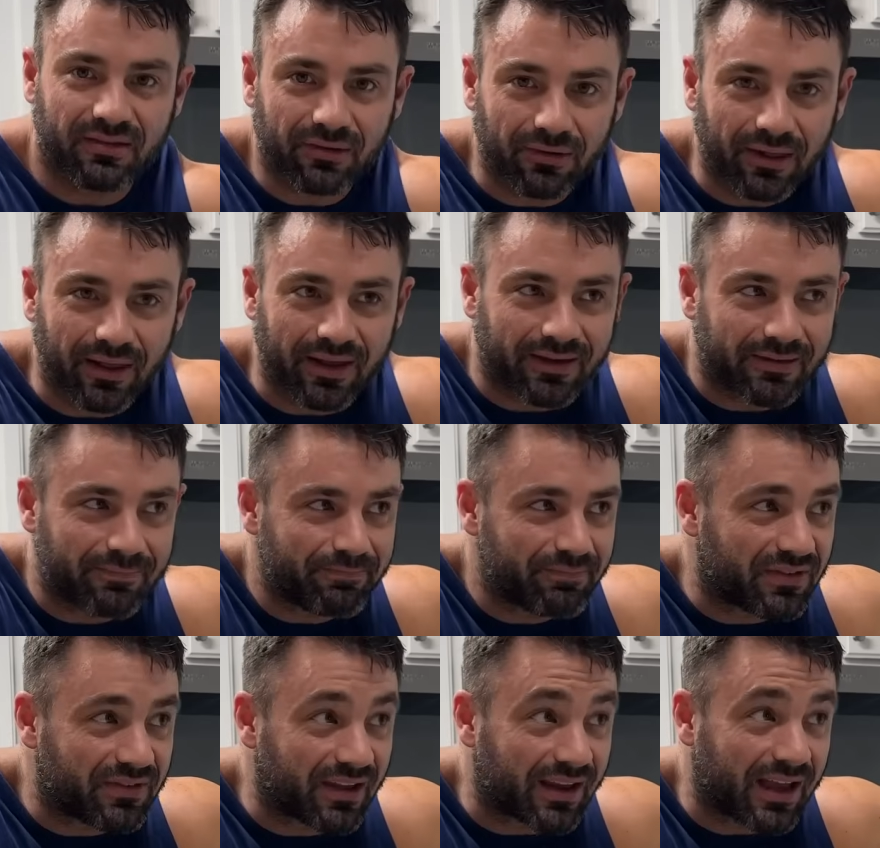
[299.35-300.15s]

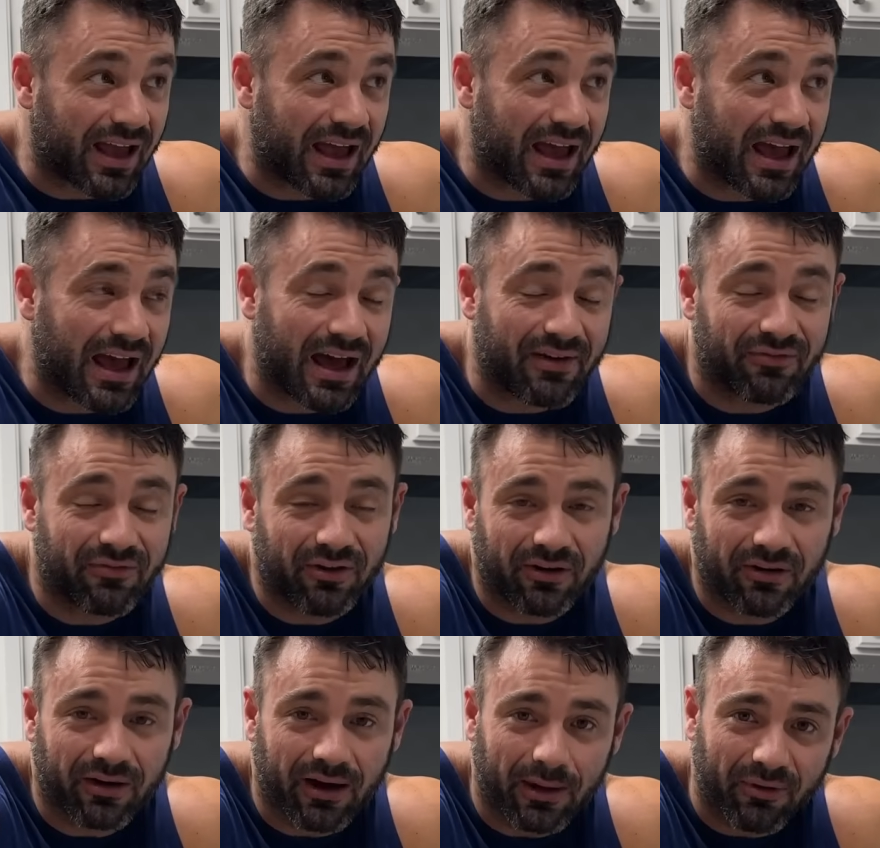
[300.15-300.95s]
It's like half a
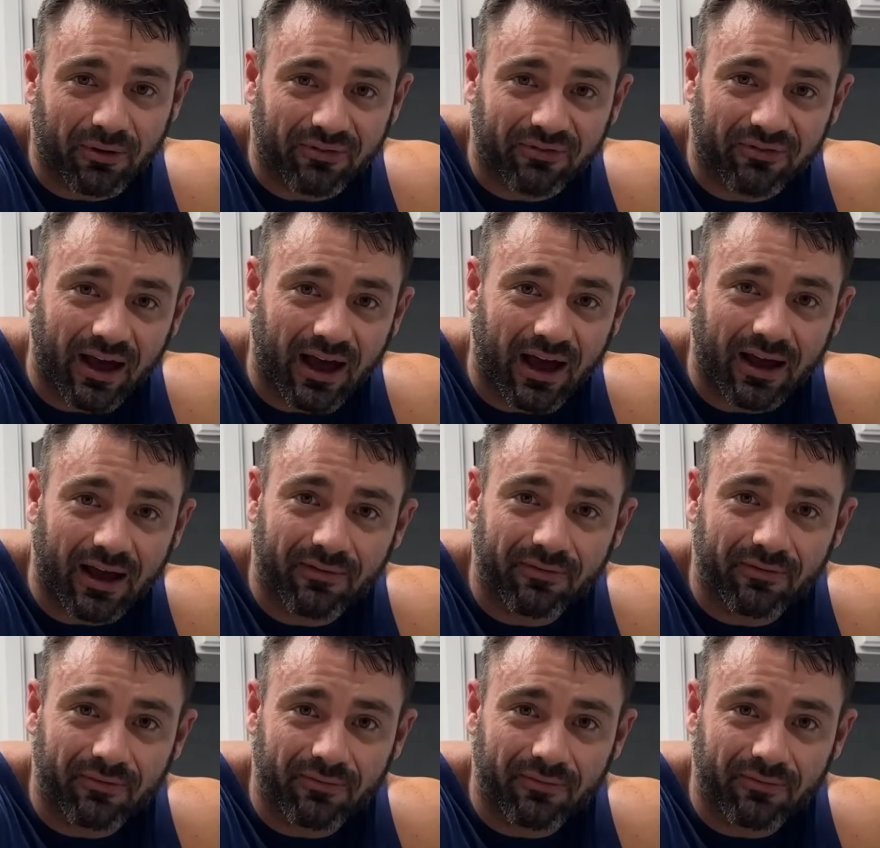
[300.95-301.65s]
gram of fat